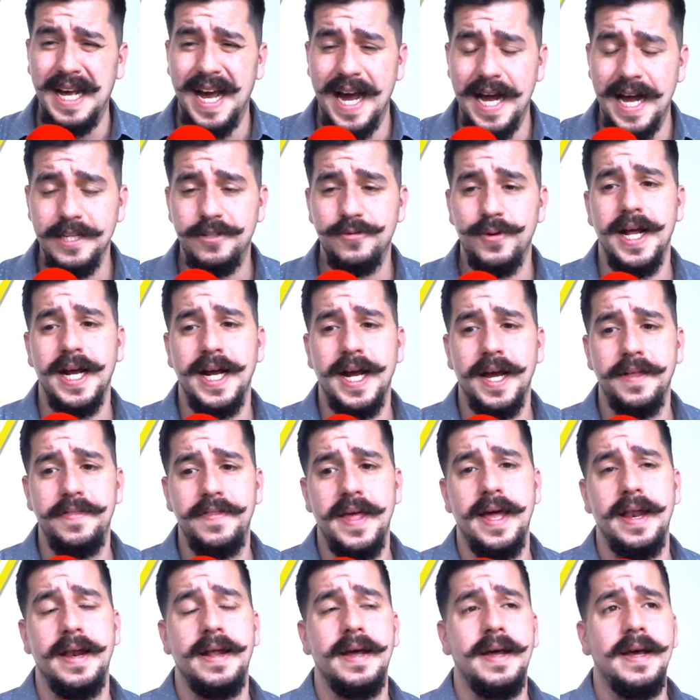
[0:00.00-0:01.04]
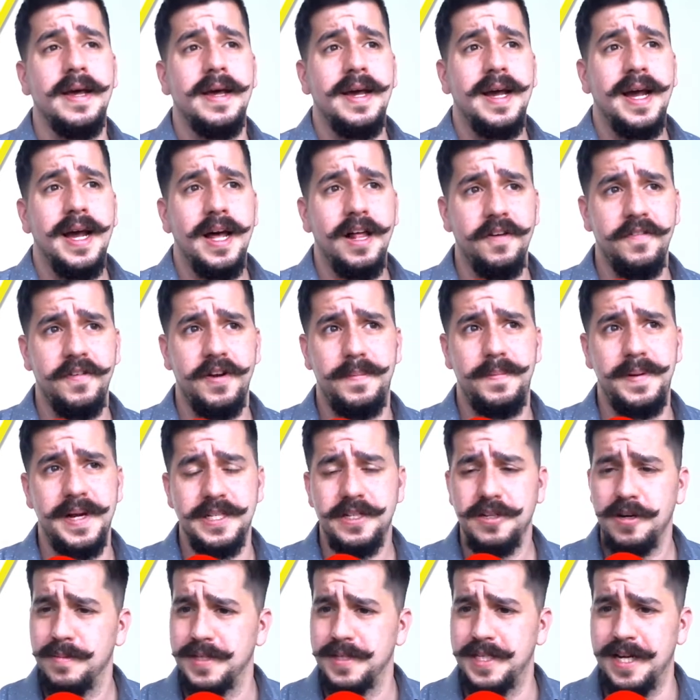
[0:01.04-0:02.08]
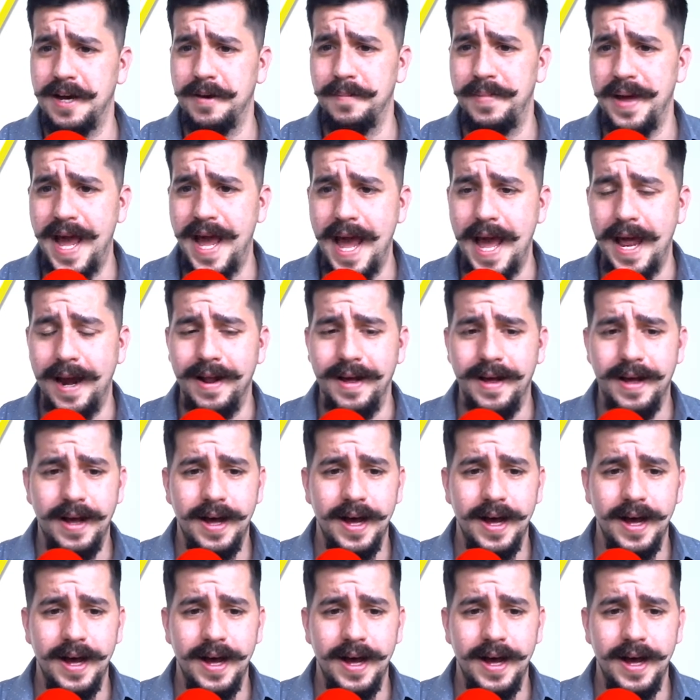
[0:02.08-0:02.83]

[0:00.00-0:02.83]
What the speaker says: That's right, I got that elevator pitch almost down pat.